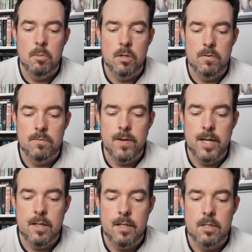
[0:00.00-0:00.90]
but his
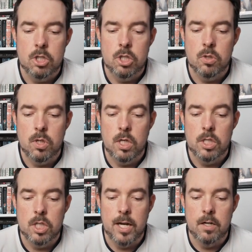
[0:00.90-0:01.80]
faith is
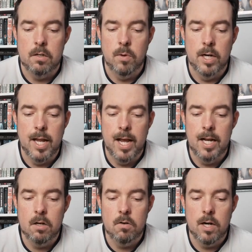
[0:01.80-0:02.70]
shattered when an
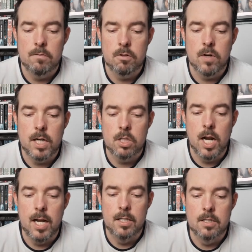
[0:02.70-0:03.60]
alien craft
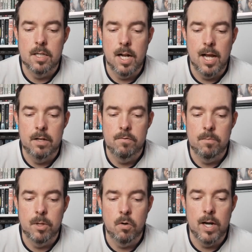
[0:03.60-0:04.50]
crash lands in Hlad
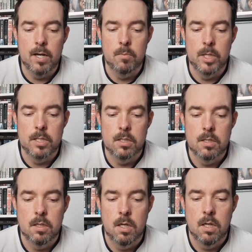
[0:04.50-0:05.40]
from the great
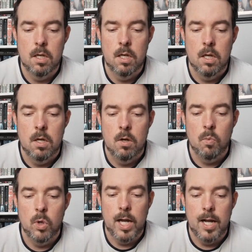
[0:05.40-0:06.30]
abyss.
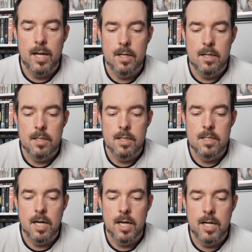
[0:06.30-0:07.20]
One alien, the
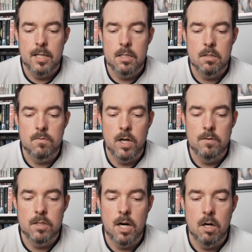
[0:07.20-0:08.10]
Dyad,
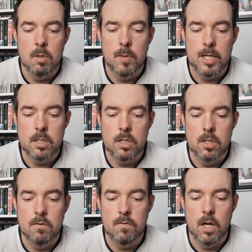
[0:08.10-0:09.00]
survives the horrible
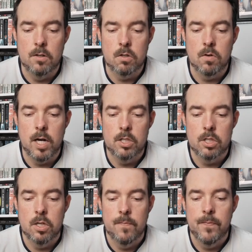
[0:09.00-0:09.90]
massacre that follows the
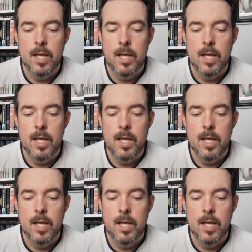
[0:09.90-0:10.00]
crash.